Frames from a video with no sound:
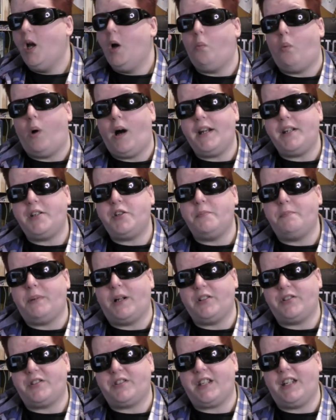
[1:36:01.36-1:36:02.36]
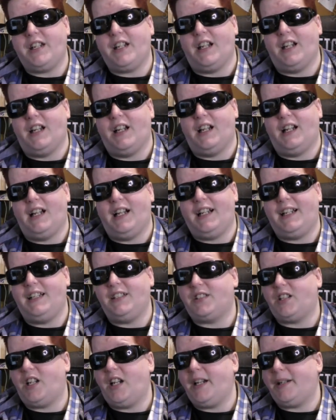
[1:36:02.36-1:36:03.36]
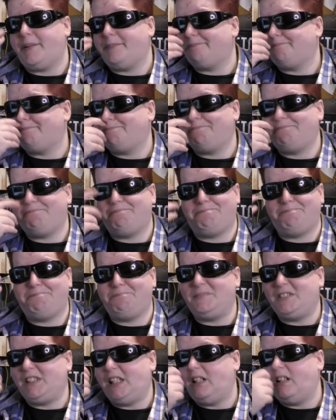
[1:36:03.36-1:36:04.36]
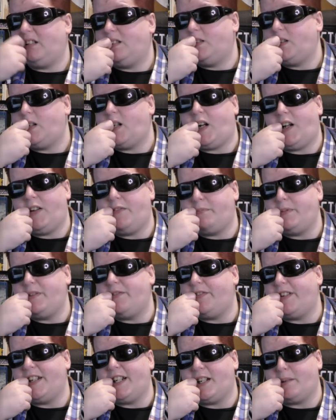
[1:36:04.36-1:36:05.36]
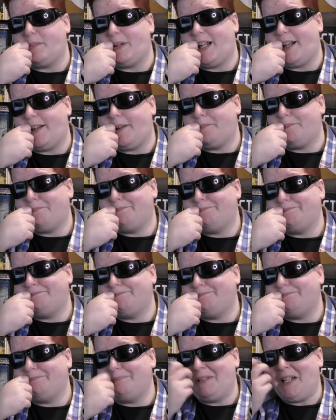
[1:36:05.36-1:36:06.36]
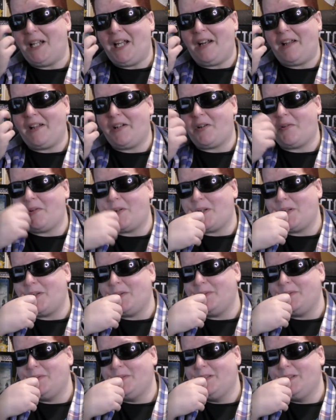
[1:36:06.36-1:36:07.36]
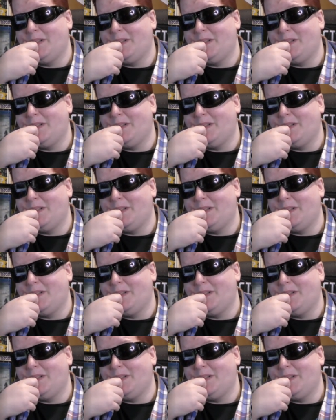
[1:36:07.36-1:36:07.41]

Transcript: Why did you punch Skinner?" And he's like, "I've been thinking about it, and I don't know."